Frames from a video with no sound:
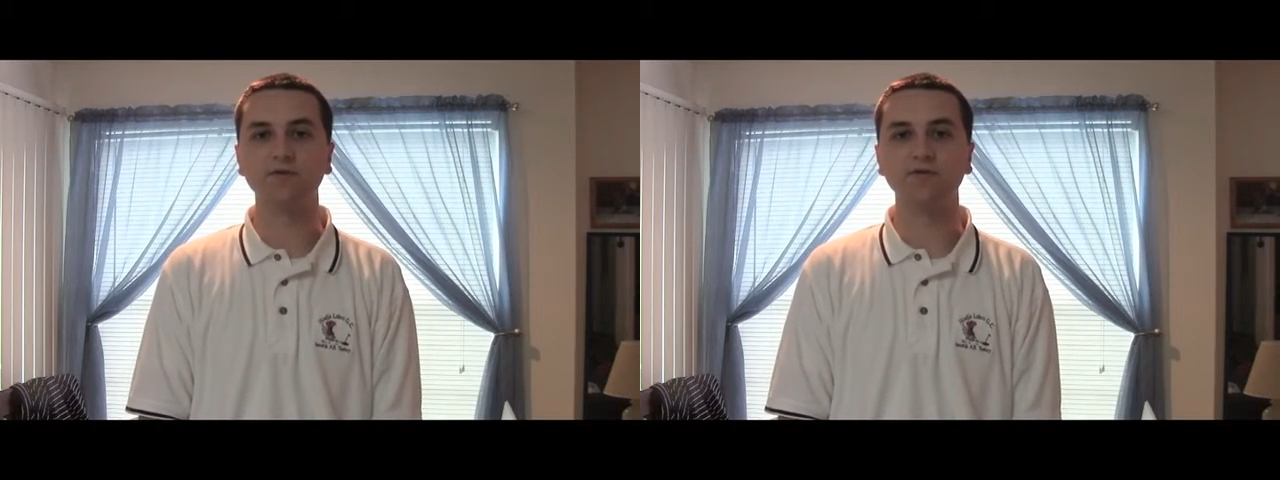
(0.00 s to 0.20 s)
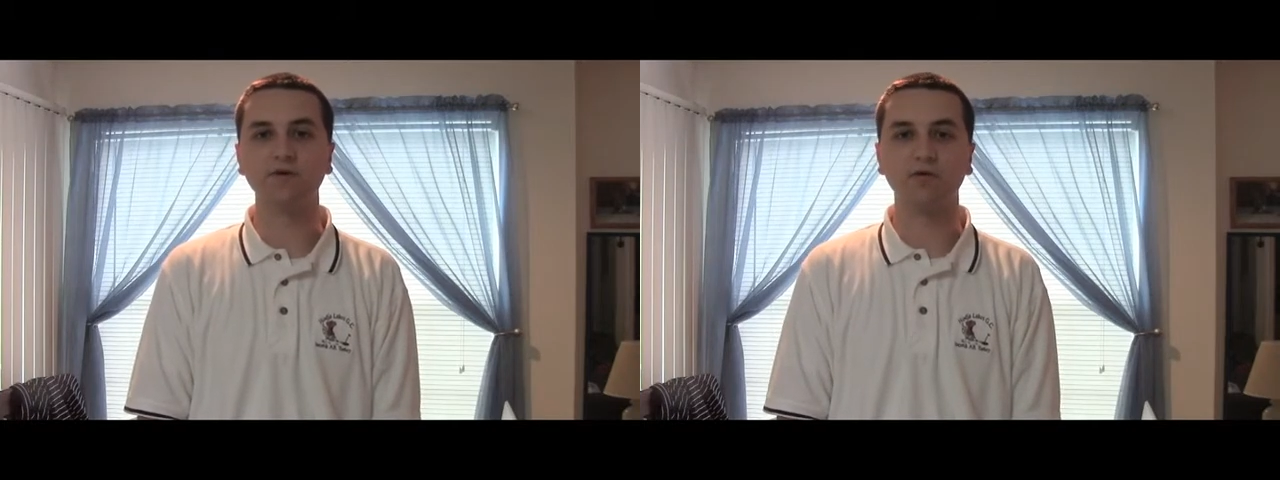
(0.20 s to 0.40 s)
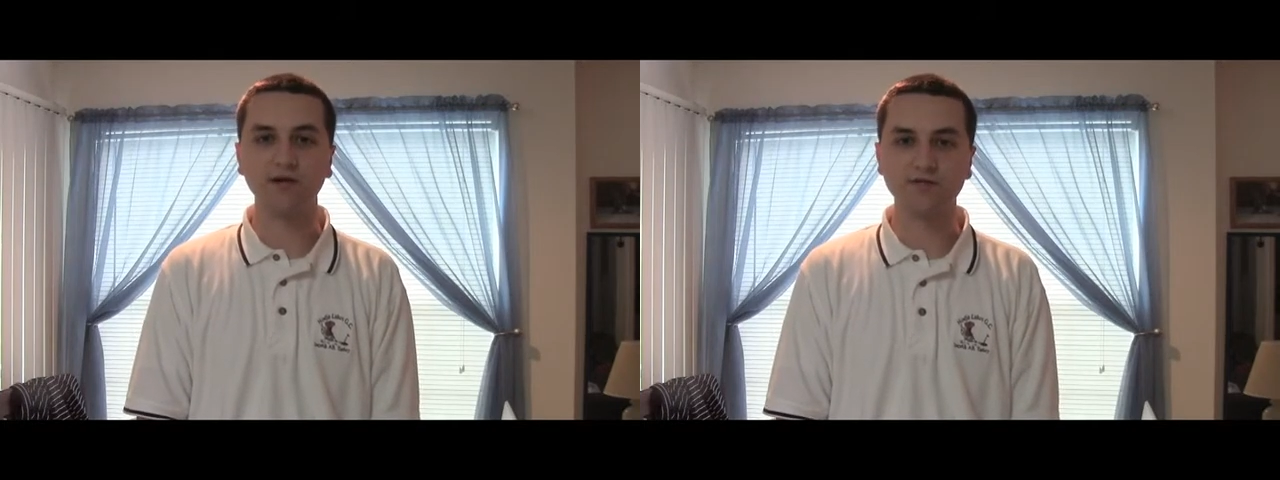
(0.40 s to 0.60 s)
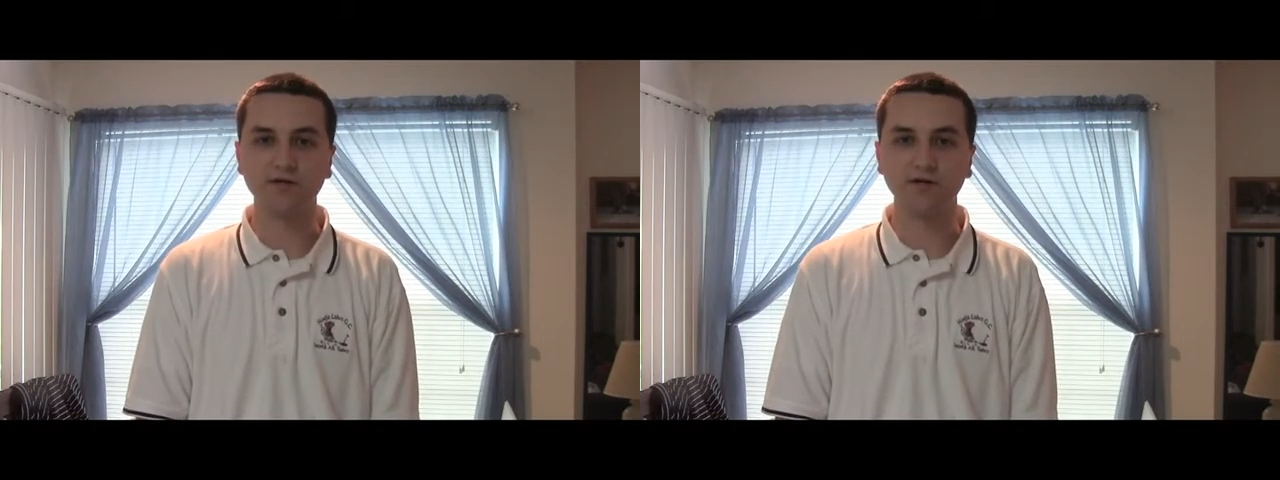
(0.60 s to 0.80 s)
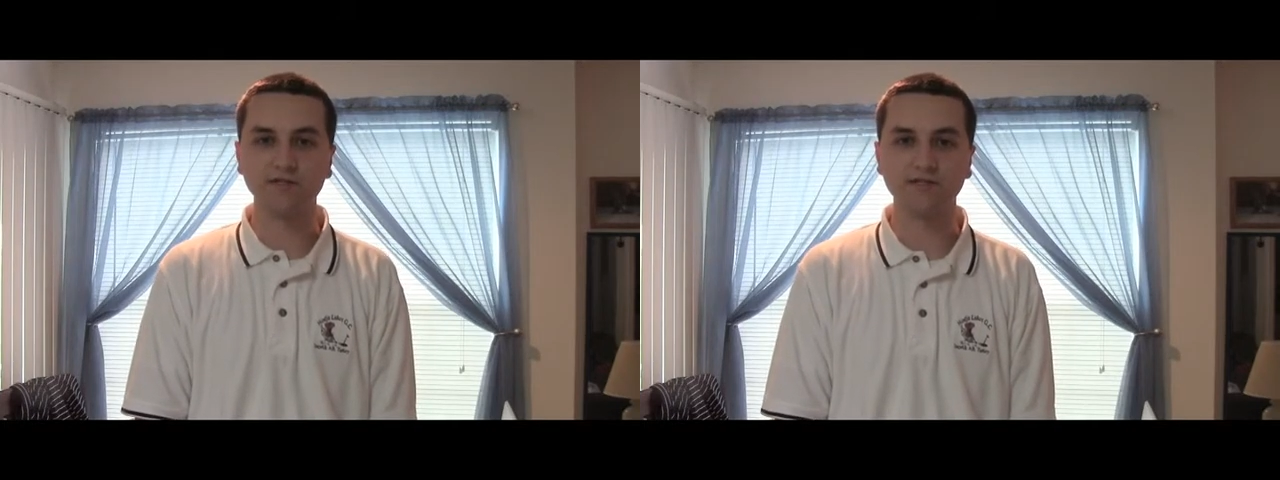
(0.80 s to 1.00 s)
between
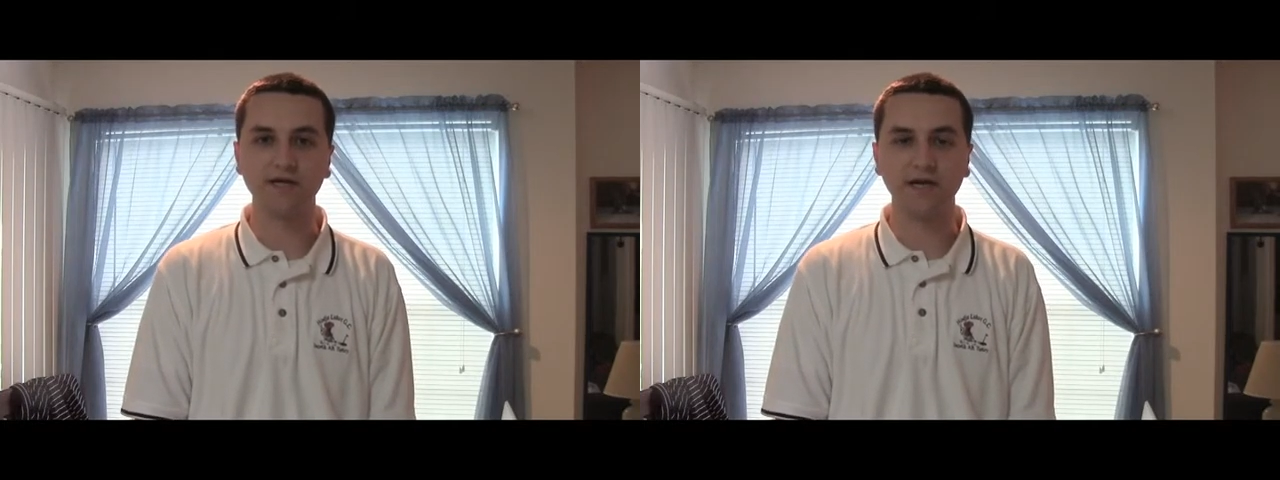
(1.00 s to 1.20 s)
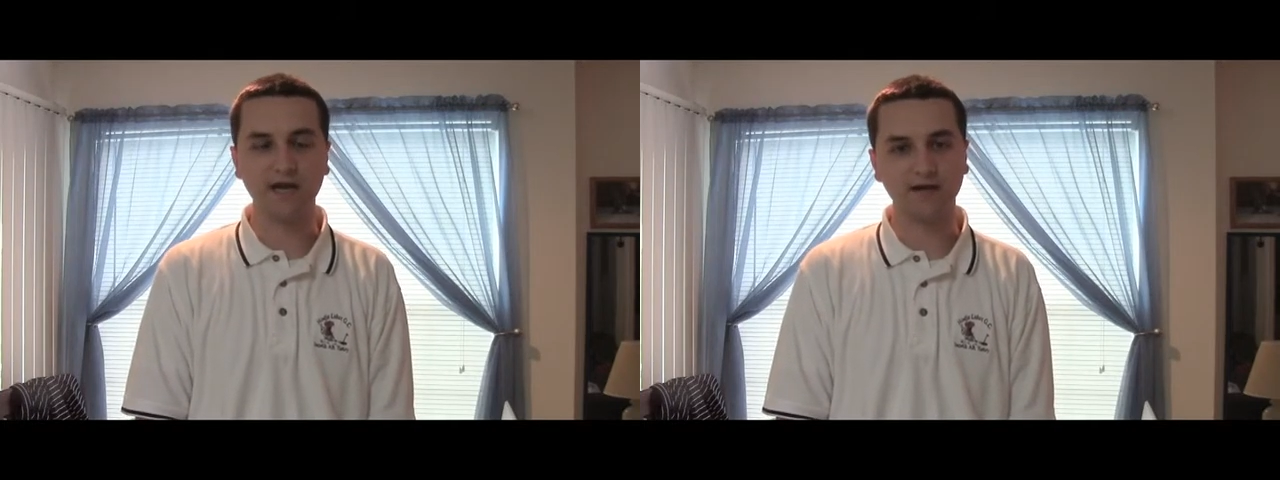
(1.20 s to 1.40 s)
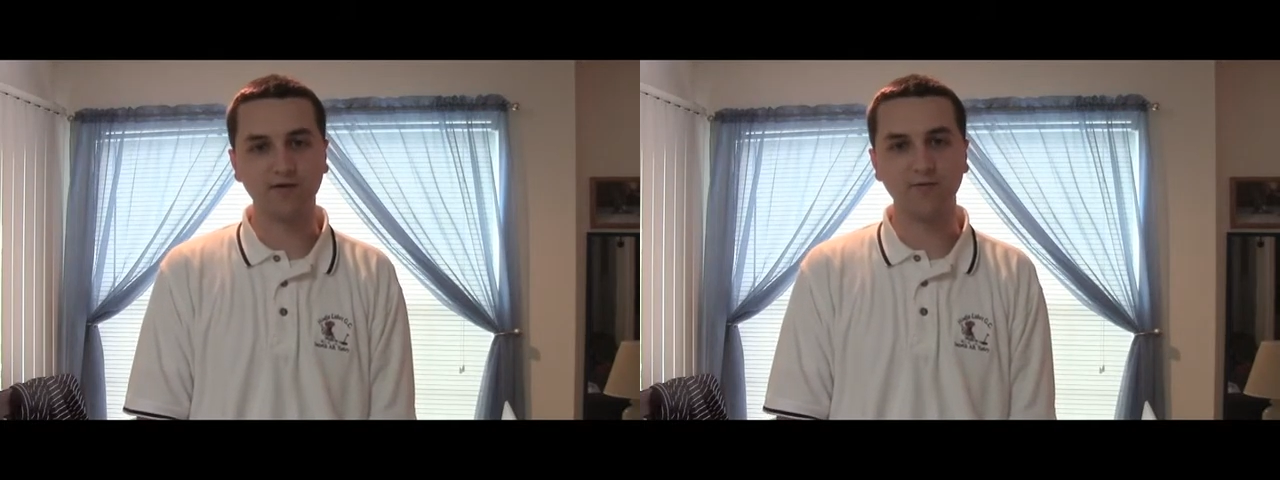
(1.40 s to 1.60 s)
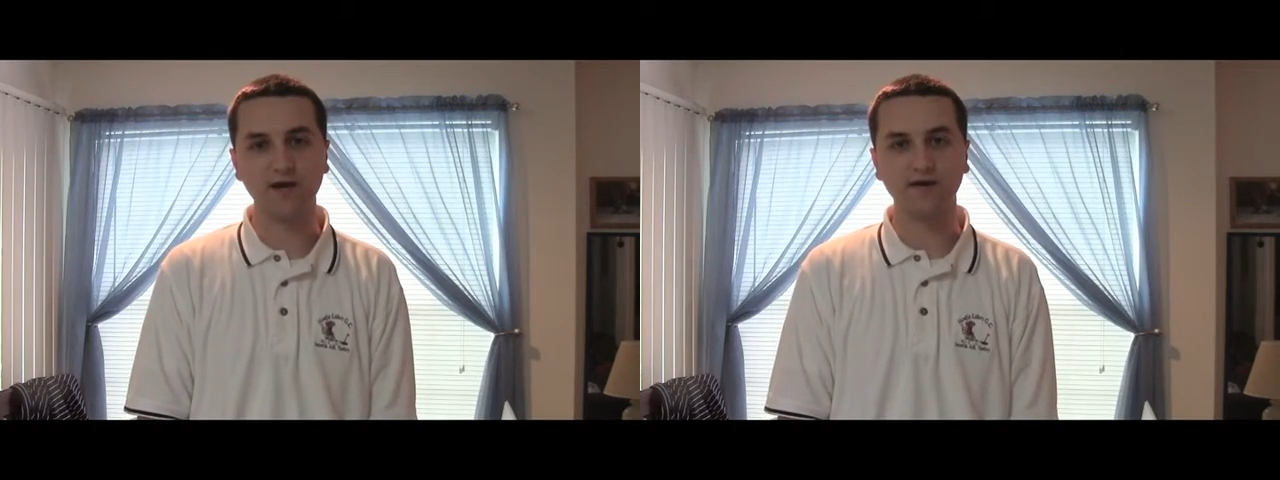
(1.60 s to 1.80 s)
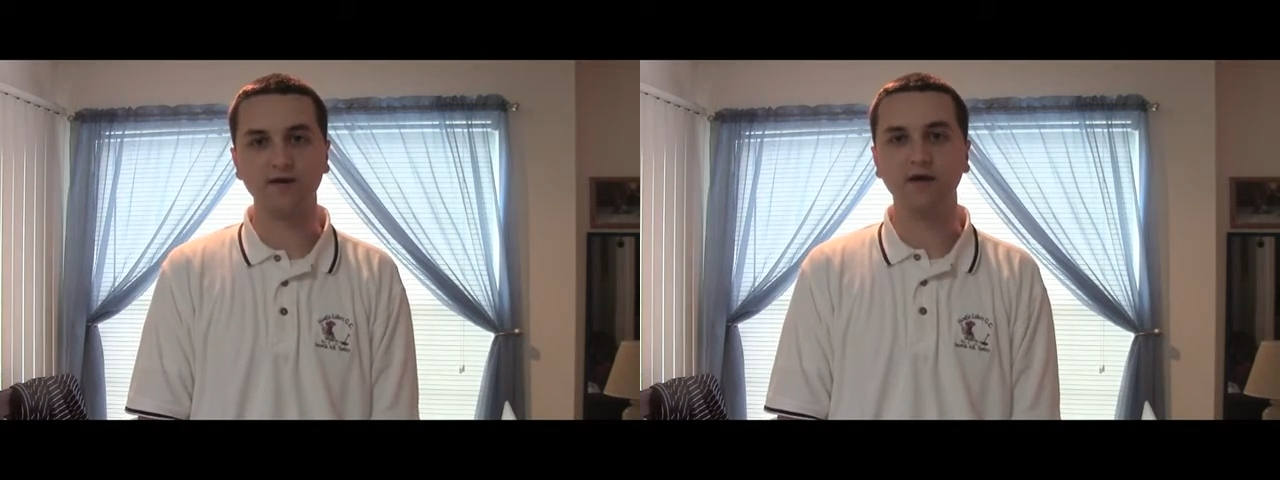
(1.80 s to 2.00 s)
Christchurch and Academic
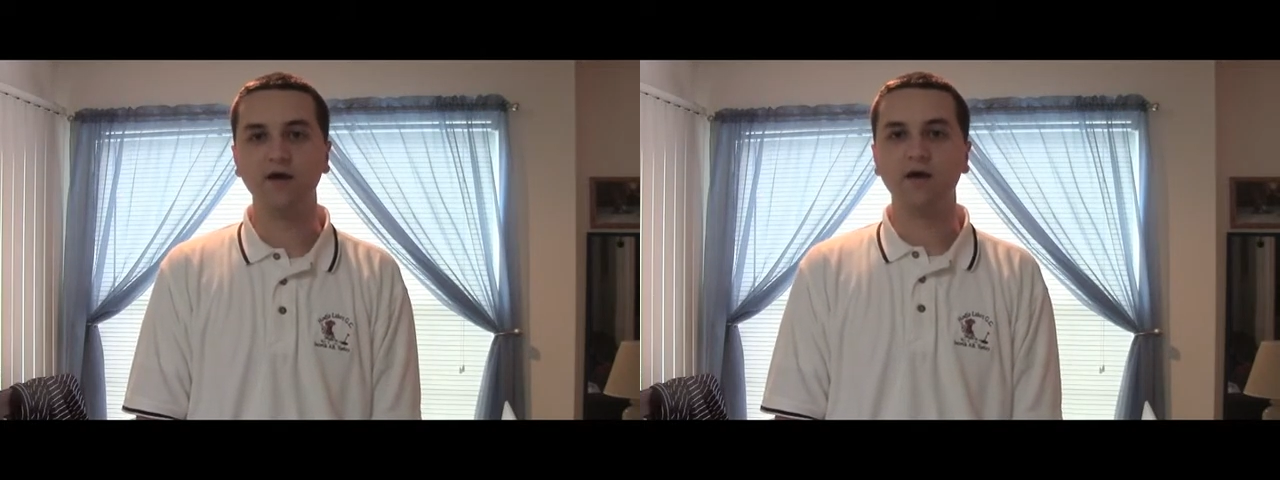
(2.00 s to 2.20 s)
Magnet.